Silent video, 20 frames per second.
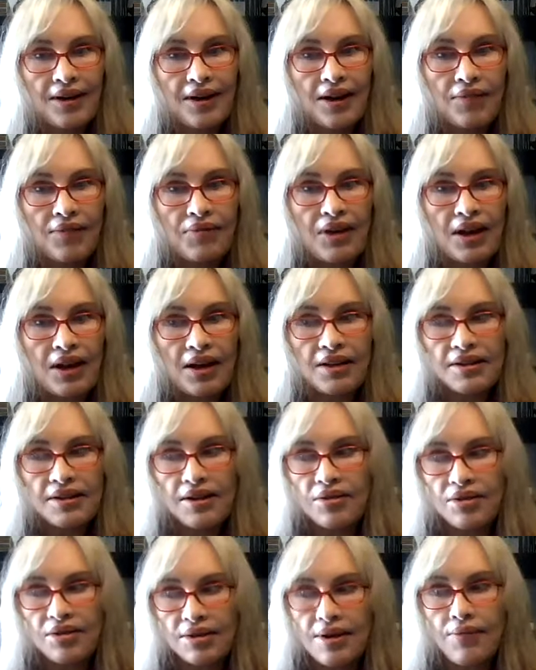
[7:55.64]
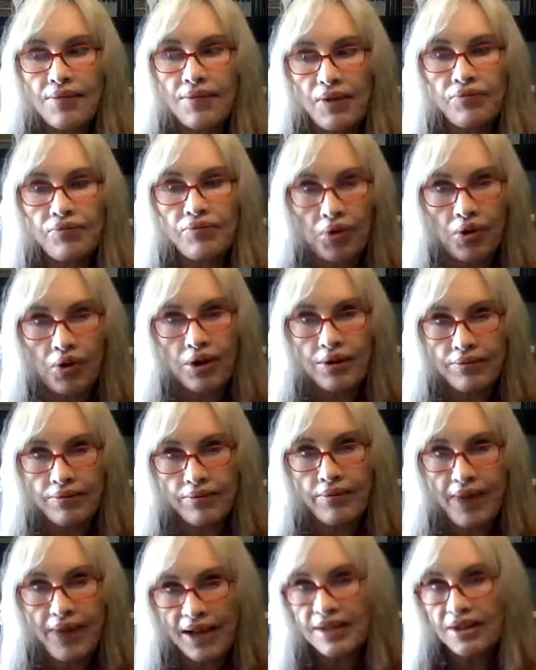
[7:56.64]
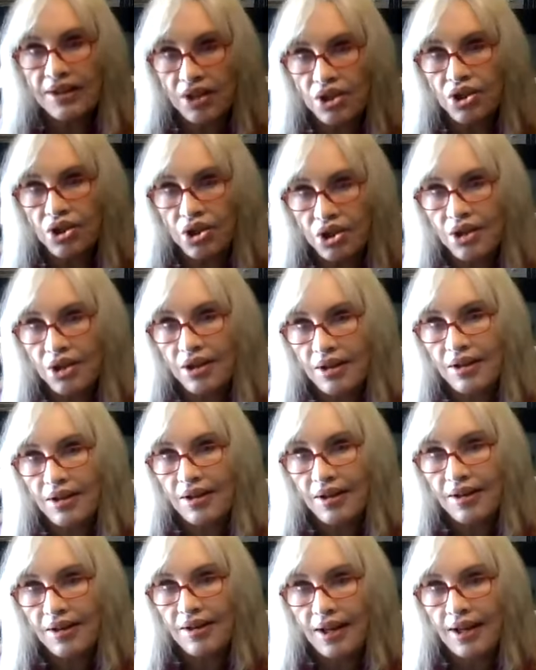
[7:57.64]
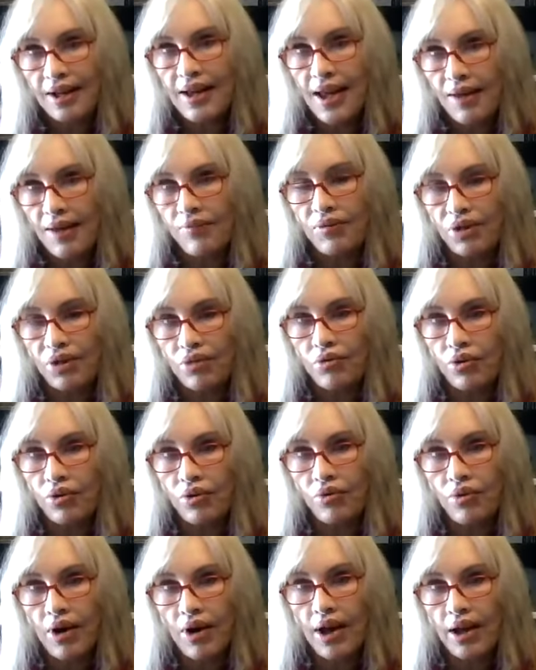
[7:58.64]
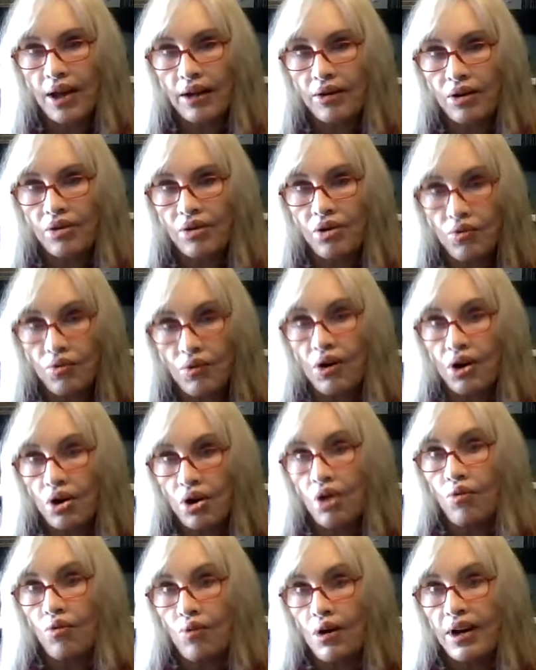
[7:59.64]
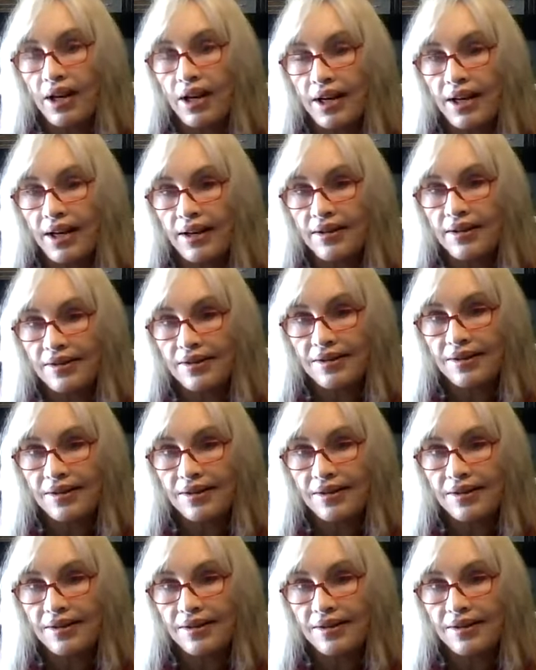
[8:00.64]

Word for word: because there's some important message that came through and you want to know what it is.